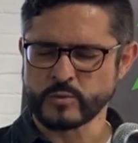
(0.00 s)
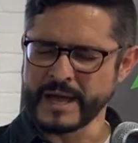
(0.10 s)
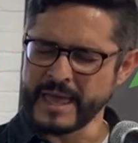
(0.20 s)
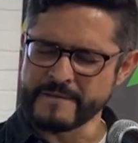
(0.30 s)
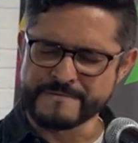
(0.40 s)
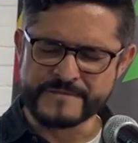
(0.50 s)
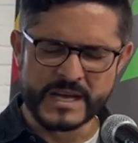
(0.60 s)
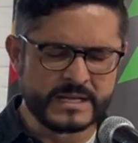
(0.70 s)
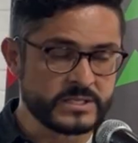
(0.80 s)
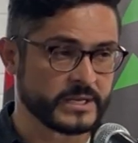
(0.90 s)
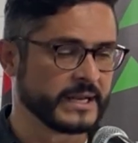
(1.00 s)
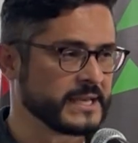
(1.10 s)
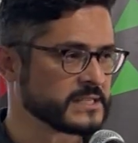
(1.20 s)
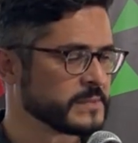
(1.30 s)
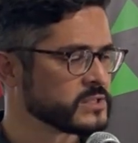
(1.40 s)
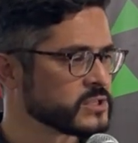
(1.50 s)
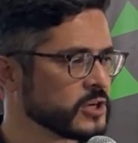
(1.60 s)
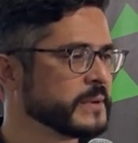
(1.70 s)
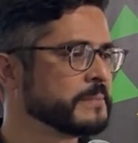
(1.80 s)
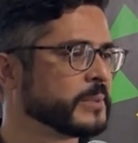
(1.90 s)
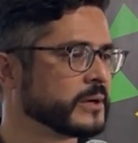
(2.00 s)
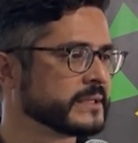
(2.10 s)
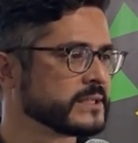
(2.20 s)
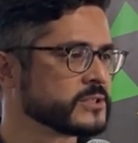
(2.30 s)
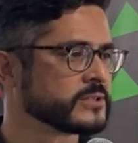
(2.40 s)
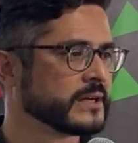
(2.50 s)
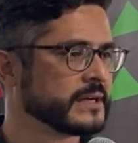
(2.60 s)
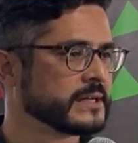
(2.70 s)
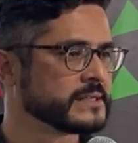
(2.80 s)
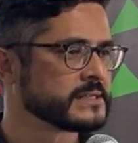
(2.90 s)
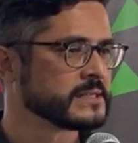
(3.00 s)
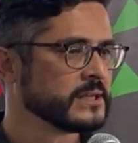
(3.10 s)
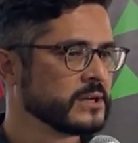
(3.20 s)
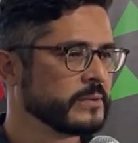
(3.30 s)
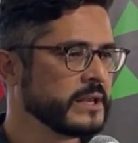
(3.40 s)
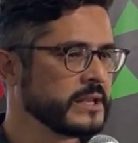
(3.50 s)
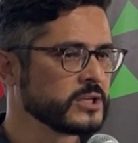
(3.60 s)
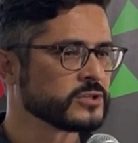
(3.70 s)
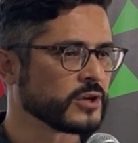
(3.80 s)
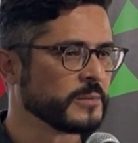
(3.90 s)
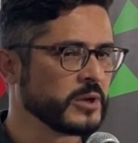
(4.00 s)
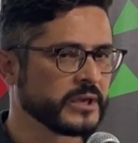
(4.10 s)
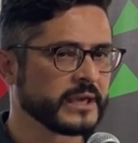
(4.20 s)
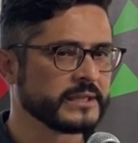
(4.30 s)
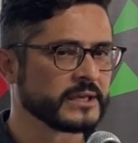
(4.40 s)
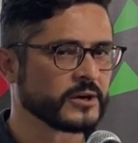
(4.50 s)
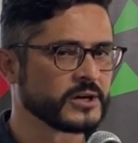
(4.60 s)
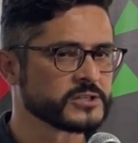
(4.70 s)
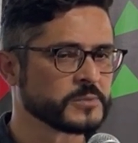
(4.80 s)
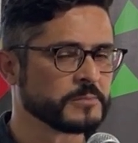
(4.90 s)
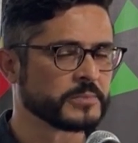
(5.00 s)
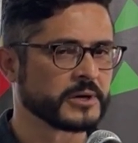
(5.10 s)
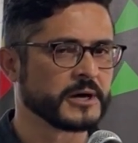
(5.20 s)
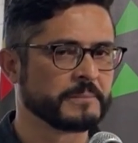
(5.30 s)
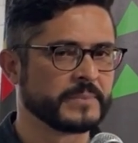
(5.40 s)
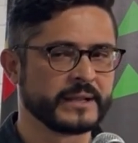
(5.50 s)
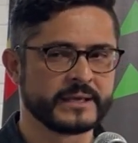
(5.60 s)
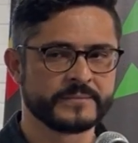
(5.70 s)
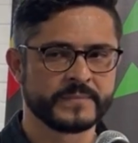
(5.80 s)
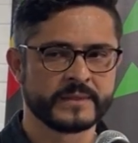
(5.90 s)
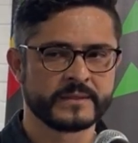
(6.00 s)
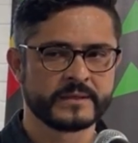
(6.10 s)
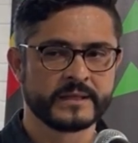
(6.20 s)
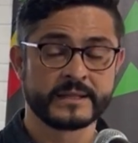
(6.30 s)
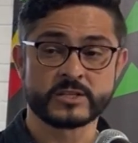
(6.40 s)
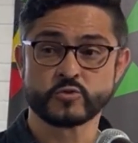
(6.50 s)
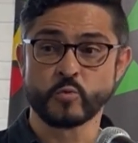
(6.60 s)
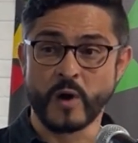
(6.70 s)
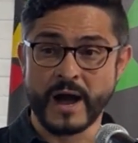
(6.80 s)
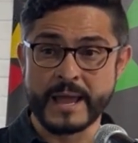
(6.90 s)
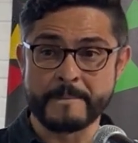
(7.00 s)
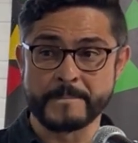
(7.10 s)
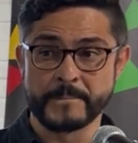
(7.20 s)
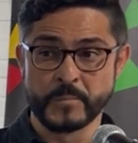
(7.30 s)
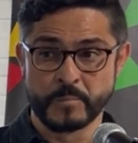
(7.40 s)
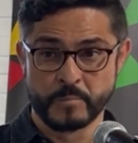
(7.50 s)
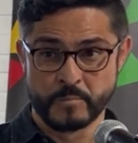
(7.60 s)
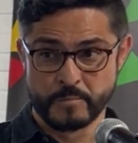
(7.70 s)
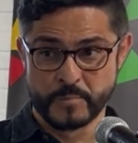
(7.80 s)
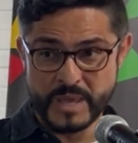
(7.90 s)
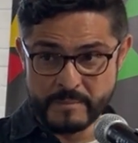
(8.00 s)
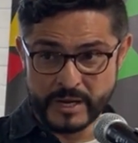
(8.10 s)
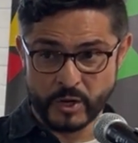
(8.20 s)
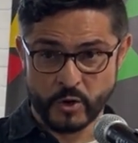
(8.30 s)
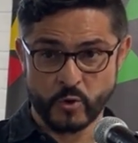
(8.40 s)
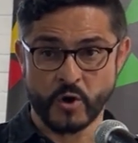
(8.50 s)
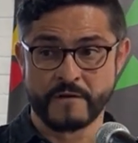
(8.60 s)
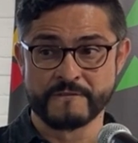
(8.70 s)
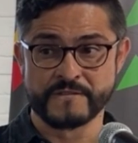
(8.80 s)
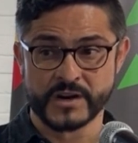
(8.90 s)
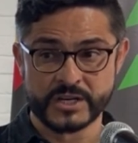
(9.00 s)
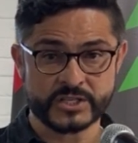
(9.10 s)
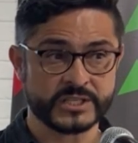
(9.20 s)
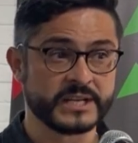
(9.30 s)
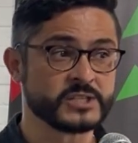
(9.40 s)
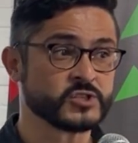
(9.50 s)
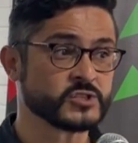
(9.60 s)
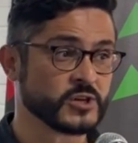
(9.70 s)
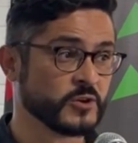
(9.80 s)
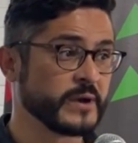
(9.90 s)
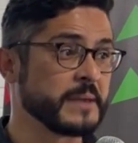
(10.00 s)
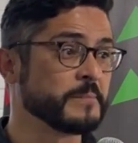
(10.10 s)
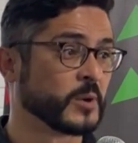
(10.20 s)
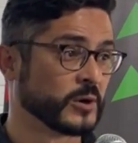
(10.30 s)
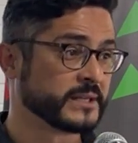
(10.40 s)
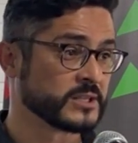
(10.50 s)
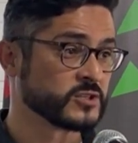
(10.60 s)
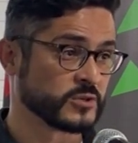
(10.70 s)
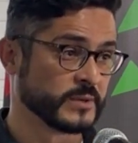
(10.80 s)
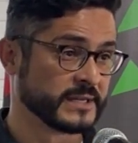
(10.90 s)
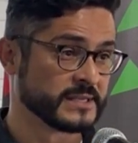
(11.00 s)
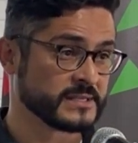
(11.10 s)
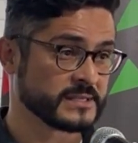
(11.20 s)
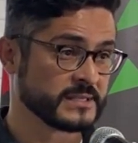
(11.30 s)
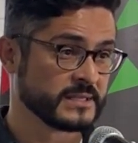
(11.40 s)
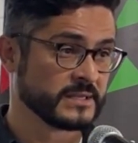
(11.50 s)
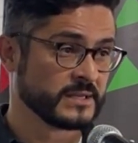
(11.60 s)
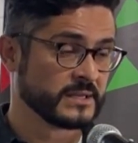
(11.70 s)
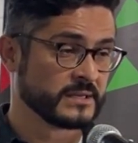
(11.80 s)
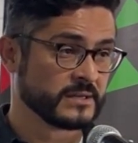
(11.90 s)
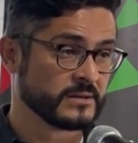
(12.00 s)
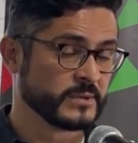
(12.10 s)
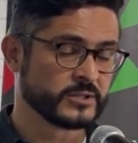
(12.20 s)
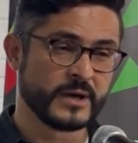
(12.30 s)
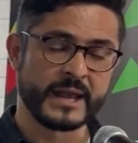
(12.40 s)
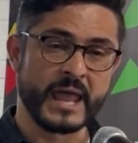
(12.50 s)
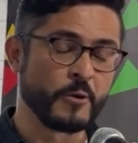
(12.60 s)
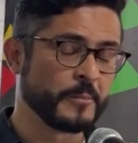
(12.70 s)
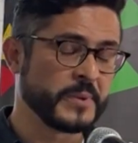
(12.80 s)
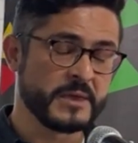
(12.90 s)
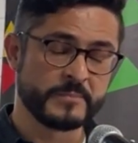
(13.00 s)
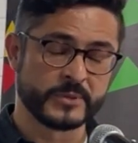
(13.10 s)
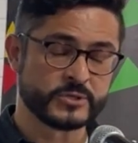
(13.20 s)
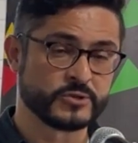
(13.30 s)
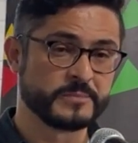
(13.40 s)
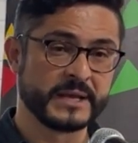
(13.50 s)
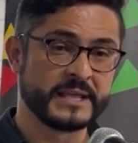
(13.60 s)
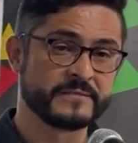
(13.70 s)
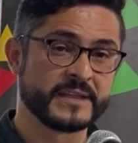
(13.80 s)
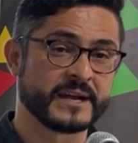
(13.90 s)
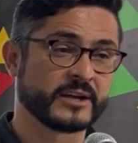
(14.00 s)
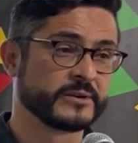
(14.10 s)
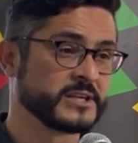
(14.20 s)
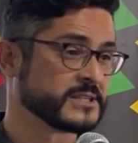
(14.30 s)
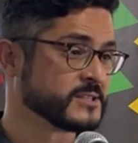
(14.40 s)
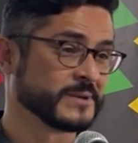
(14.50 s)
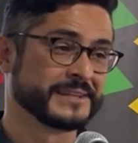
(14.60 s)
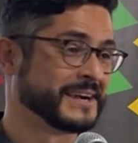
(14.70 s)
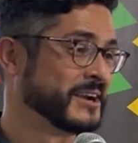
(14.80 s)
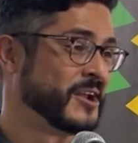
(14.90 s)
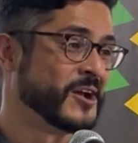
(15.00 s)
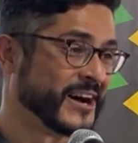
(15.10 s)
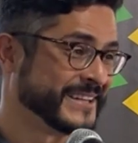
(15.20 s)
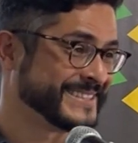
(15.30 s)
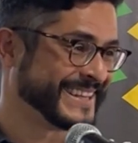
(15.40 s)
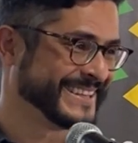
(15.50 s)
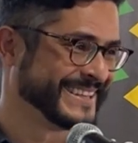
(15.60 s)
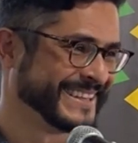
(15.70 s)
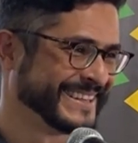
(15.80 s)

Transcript: That's why evangelism is so important to us we need to communicate the gospel properly. That's why biblical conversion is so important to us. We don't allow people to believe they are Christians when they are not.